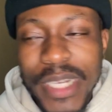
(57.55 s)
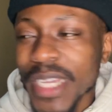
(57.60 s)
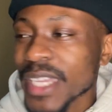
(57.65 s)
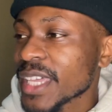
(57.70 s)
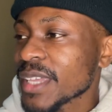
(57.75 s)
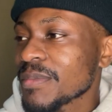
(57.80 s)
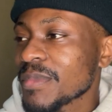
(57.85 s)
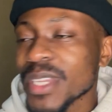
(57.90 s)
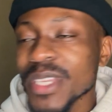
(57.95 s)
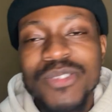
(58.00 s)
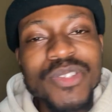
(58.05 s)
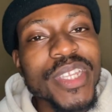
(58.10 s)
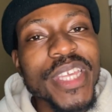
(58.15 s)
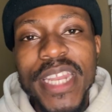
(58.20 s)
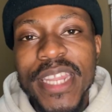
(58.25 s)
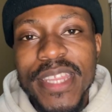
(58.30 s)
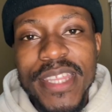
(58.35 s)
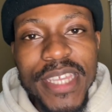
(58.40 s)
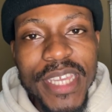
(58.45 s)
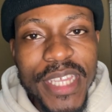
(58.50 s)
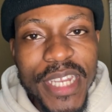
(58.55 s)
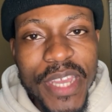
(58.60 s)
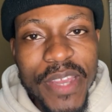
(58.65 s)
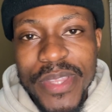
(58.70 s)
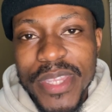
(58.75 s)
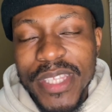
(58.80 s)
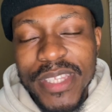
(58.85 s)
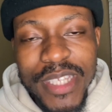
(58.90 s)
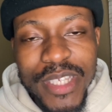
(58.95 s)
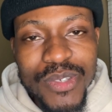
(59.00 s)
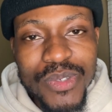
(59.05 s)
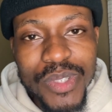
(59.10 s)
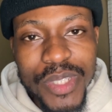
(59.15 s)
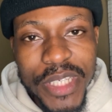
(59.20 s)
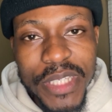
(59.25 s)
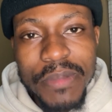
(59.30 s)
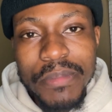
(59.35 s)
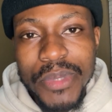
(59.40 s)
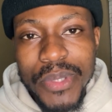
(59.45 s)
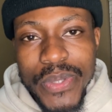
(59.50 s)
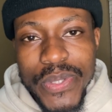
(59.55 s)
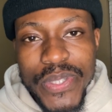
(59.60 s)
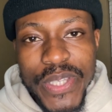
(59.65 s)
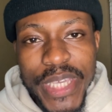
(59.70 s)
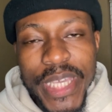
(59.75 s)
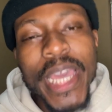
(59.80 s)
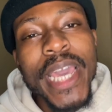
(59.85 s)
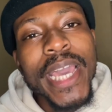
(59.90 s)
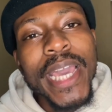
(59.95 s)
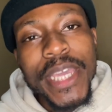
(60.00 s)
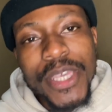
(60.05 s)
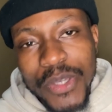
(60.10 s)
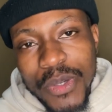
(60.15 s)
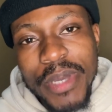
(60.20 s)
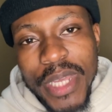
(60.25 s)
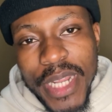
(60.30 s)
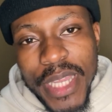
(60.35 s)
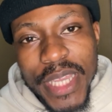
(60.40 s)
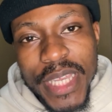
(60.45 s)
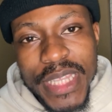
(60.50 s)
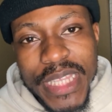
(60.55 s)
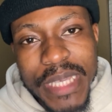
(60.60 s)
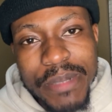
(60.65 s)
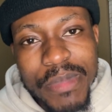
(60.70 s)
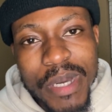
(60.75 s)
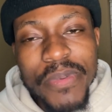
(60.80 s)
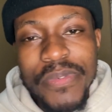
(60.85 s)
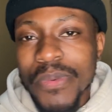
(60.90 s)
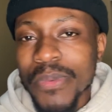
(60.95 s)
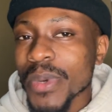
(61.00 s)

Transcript: like literally anything and everything that you need music, you better hit them up.